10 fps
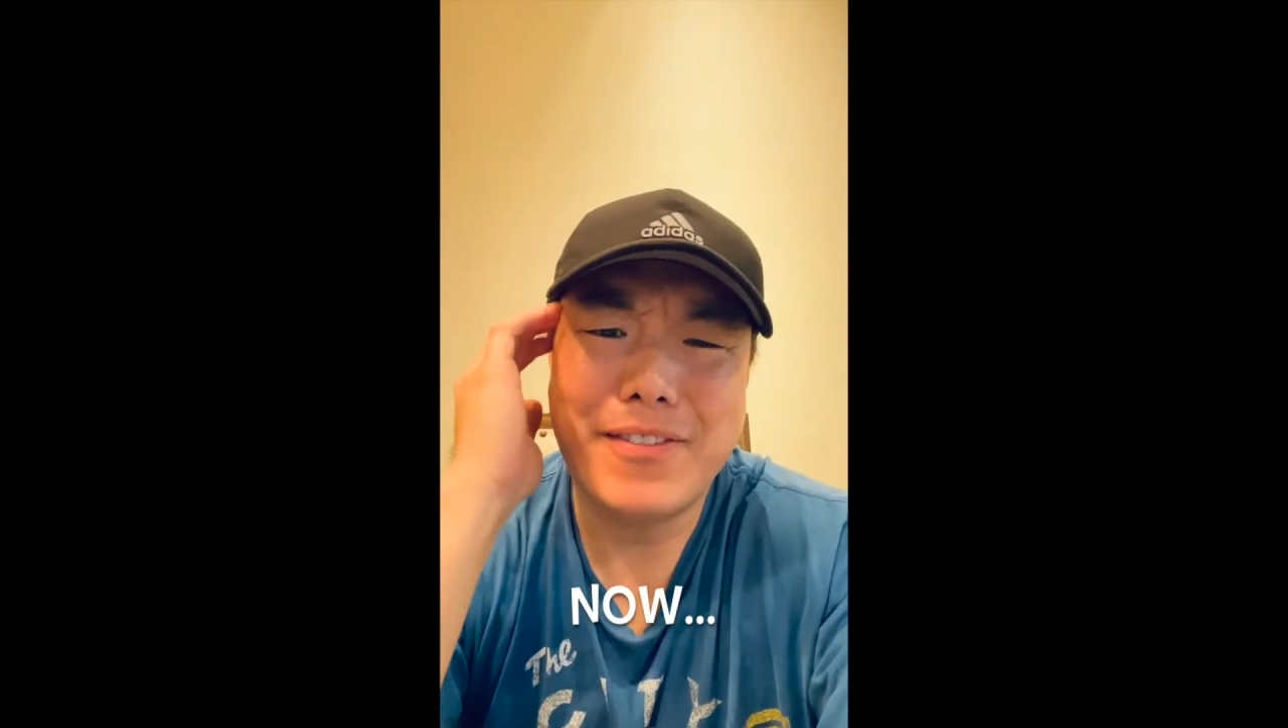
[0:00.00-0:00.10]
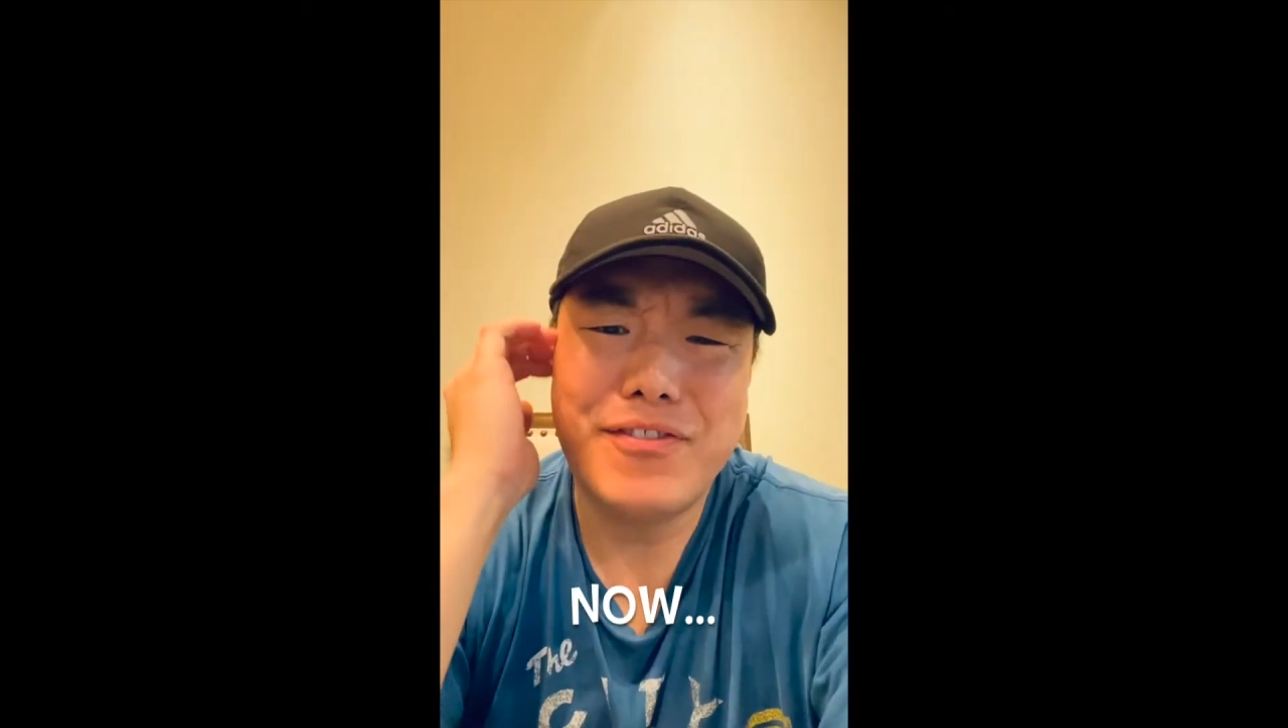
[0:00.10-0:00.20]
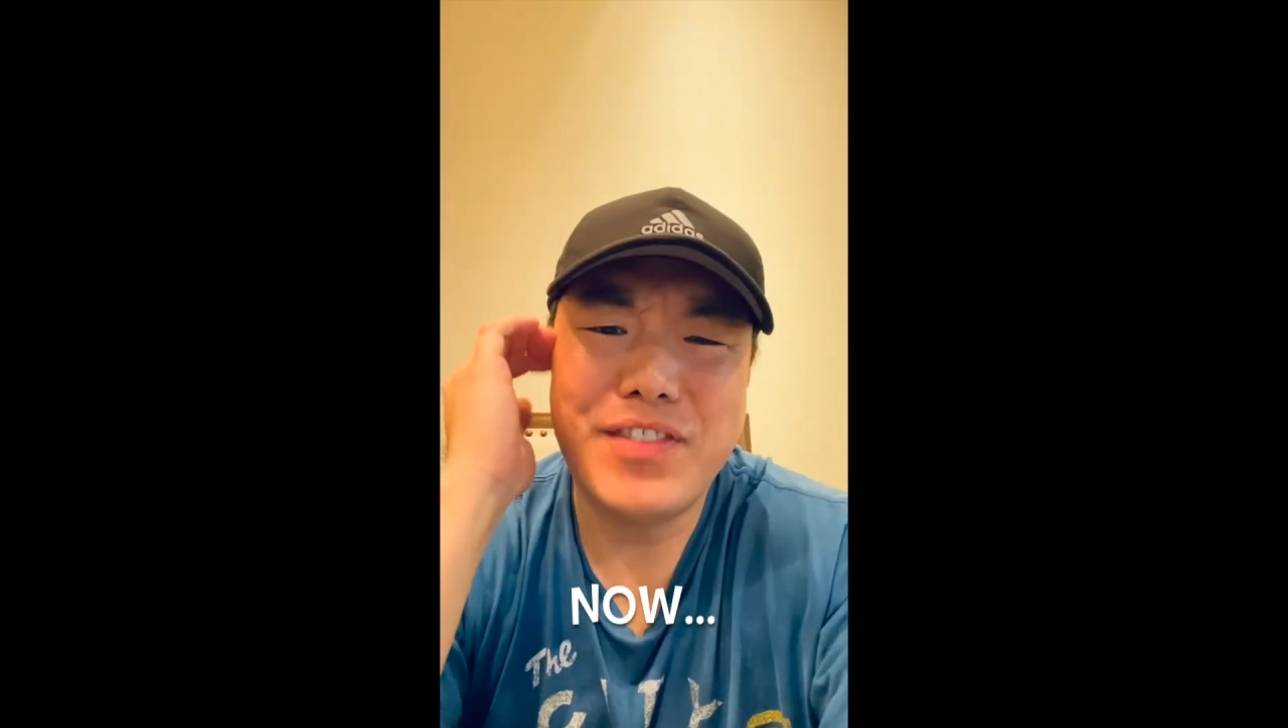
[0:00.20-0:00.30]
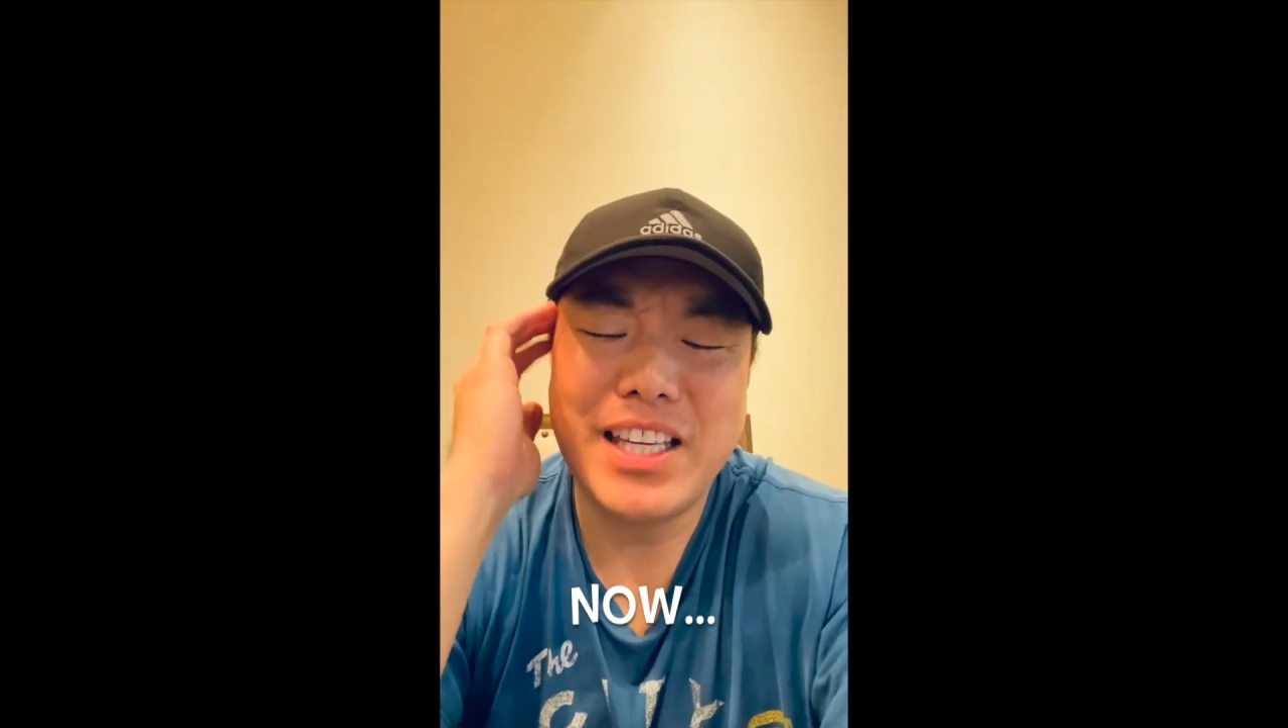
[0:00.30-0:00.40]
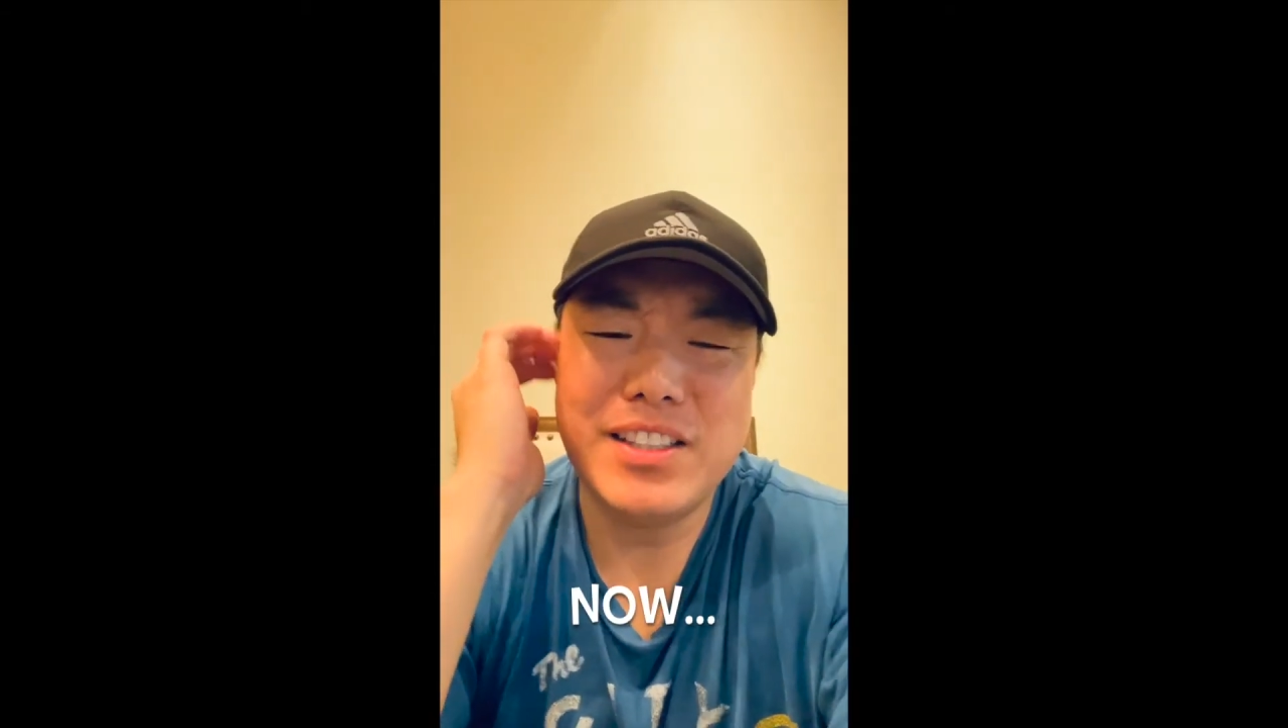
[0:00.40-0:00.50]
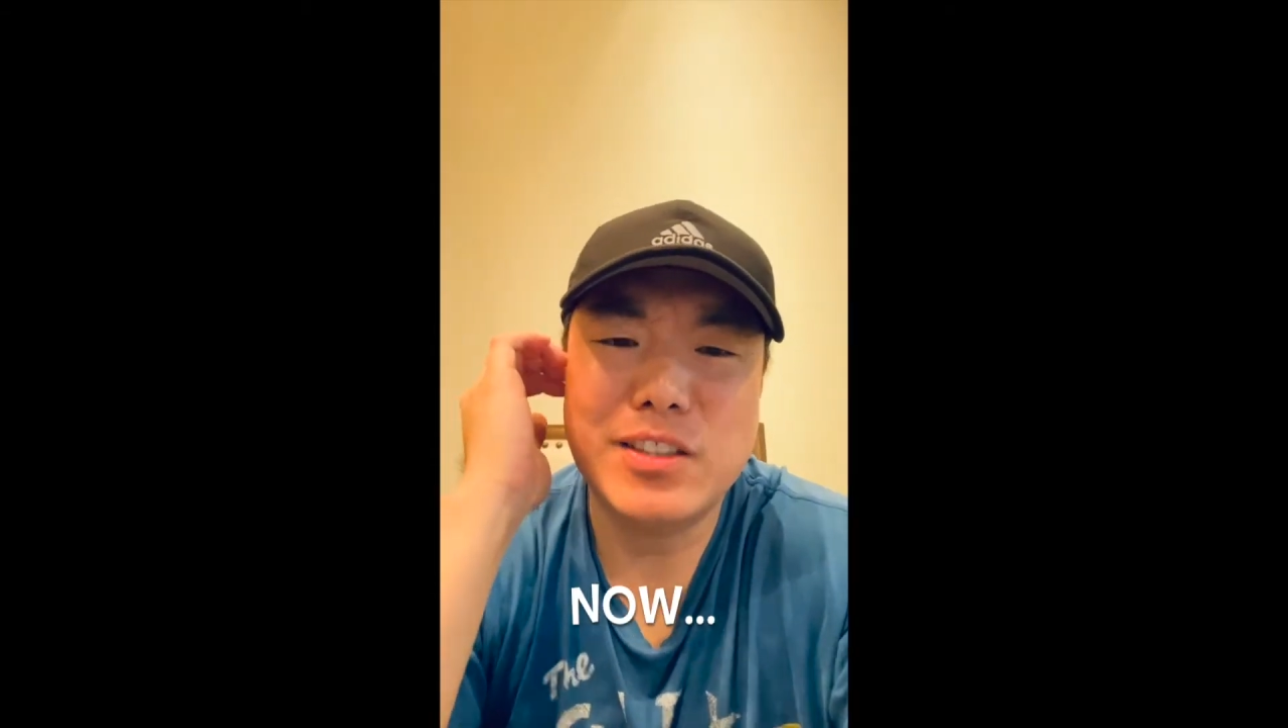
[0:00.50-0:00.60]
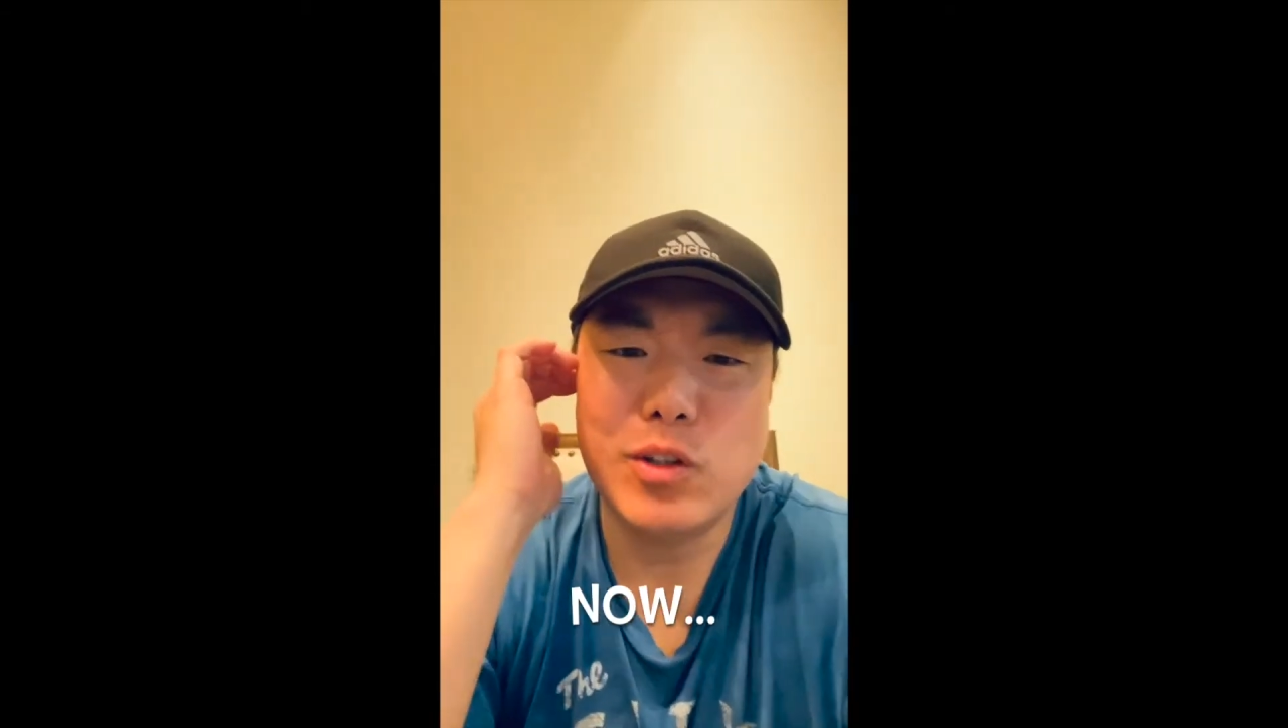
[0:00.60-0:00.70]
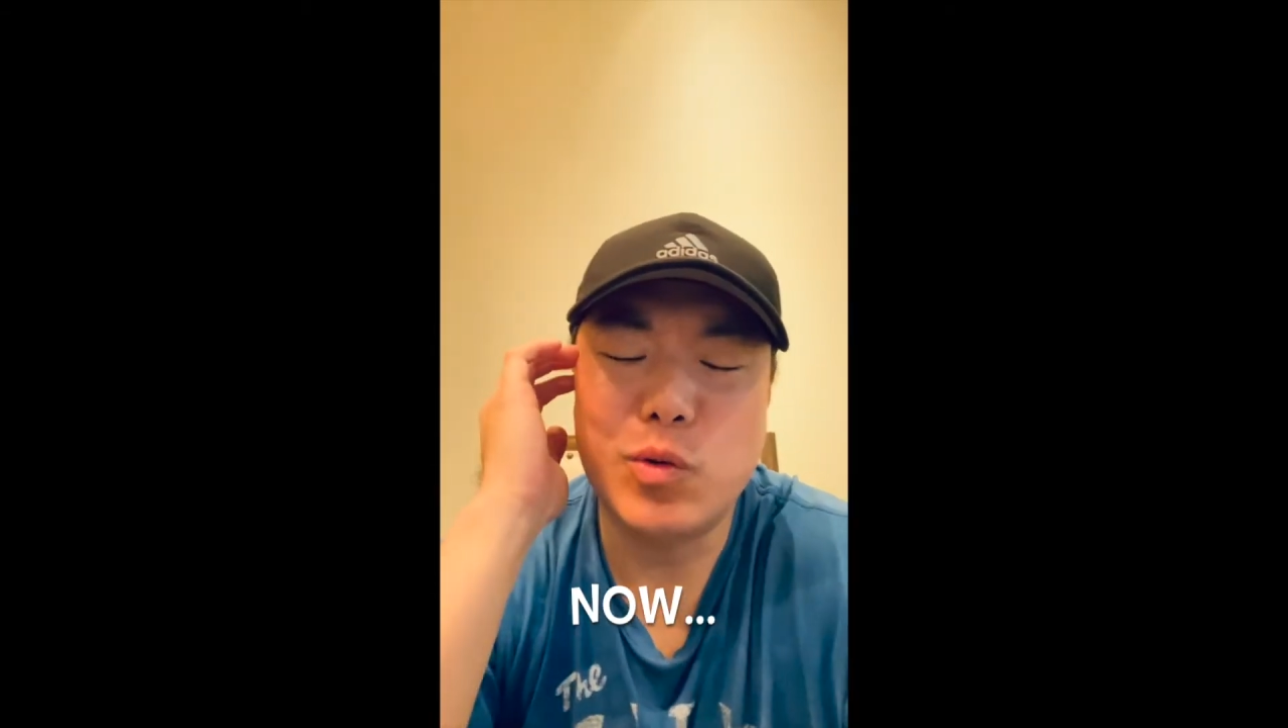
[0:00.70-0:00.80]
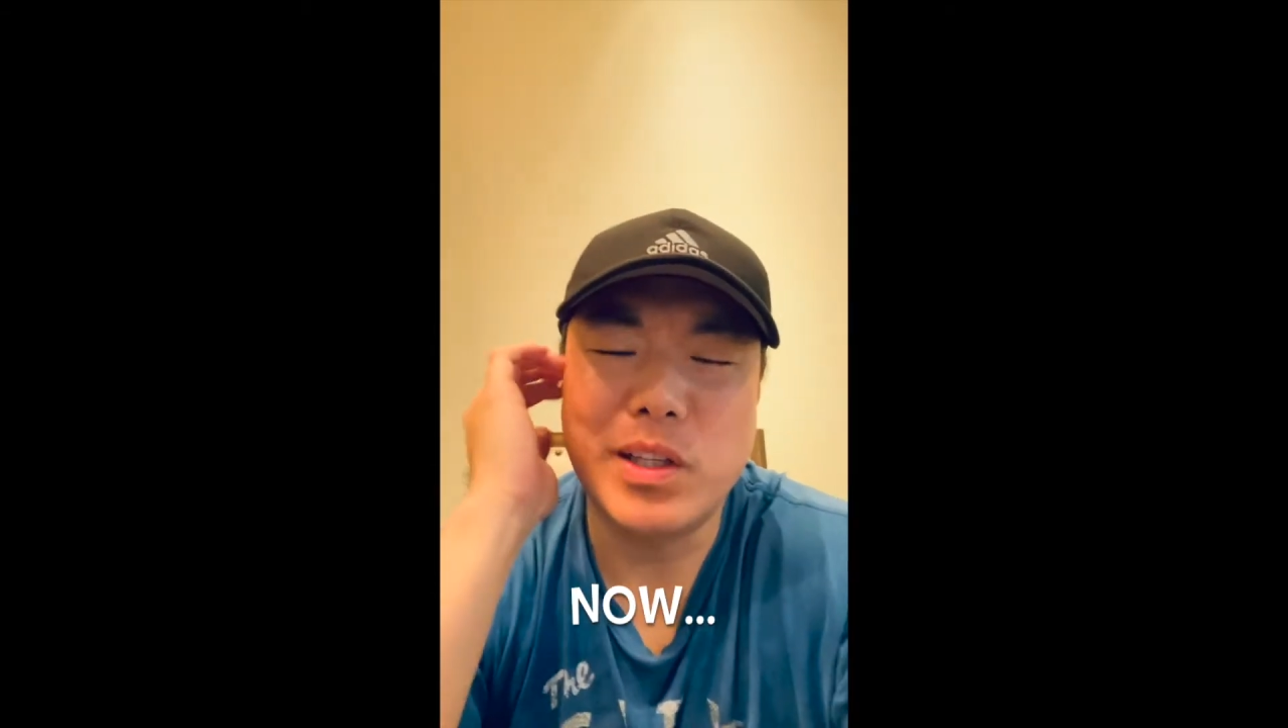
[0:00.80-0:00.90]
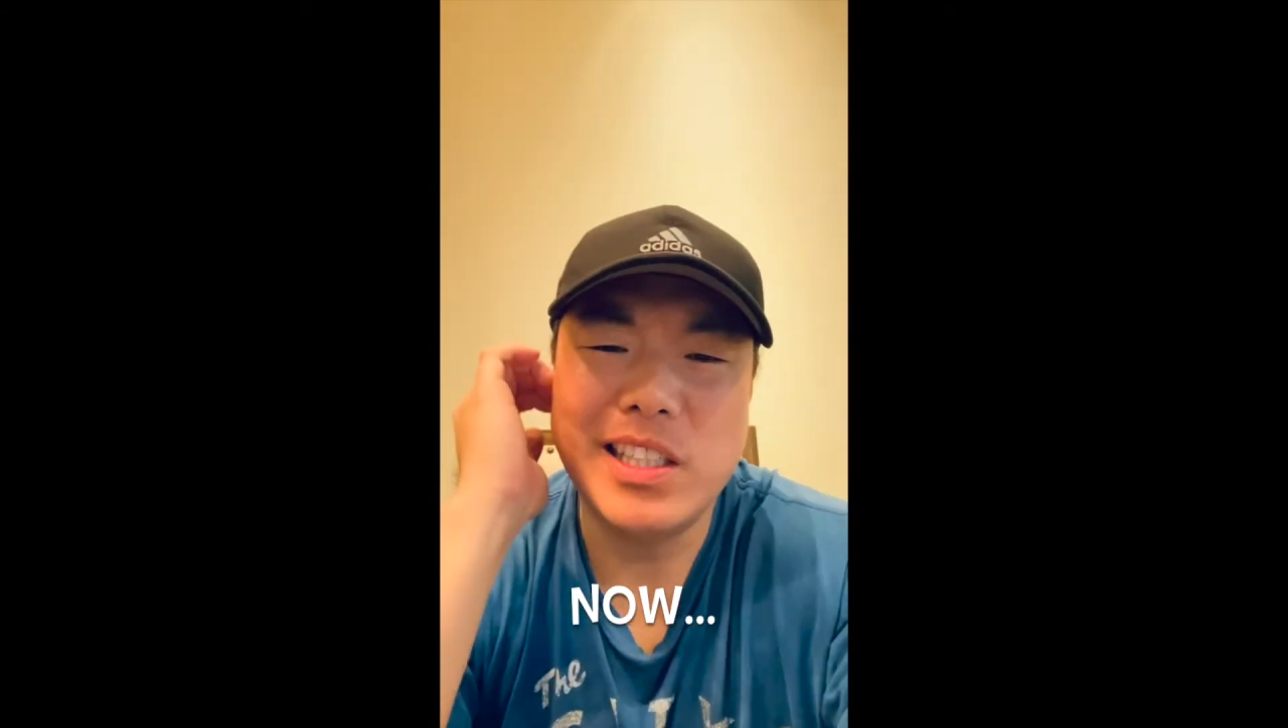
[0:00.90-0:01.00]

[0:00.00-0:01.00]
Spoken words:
face so